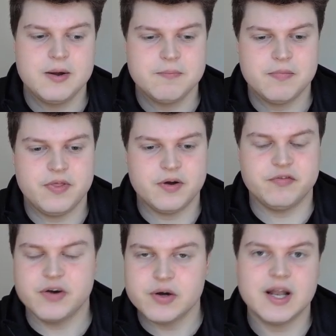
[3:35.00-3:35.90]
they are
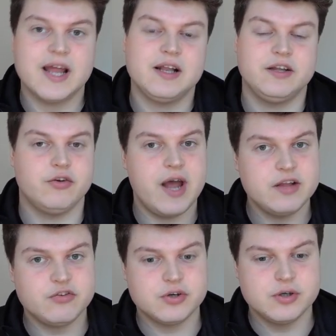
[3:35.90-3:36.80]
very likely to
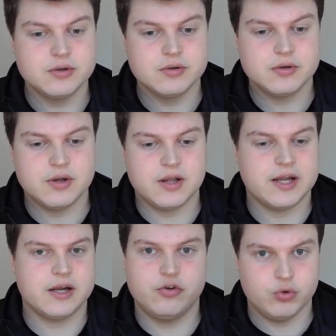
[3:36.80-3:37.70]
answer,
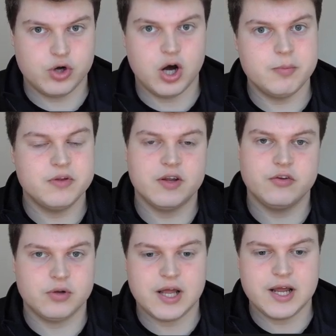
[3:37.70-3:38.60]
like to comment
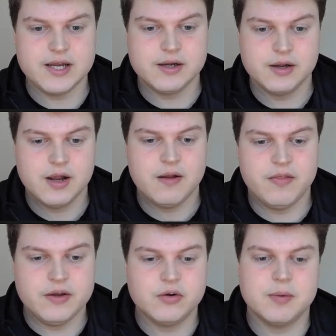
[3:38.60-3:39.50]
and to like.
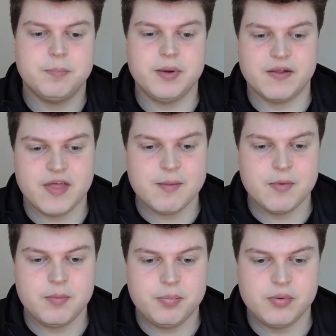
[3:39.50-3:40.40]
Then you could pick them
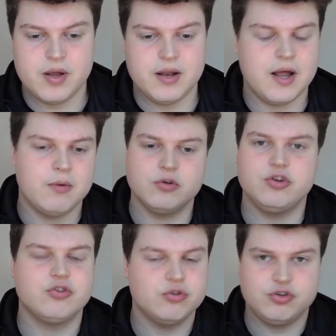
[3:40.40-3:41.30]
up, and I will
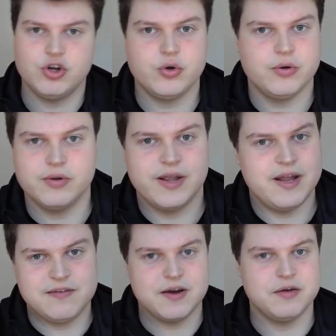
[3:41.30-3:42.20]
just show you the
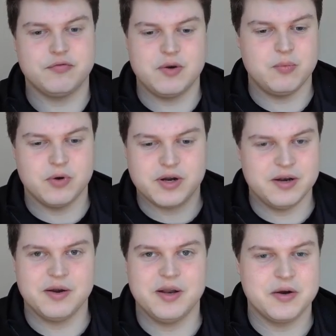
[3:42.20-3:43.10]
entire framework
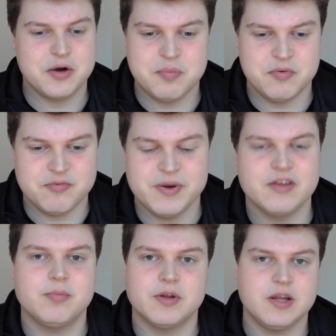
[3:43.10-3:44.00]
in a couple of
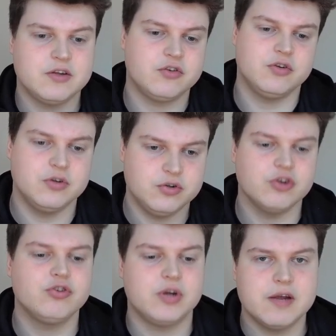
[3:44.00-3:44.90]
minutes. But it's
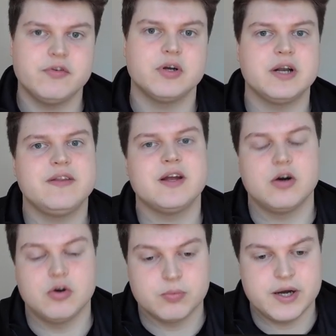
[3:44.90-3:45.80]
just to give you an idea
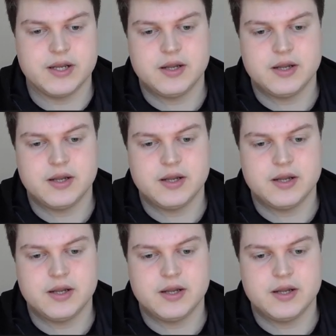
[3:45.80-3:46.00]
already.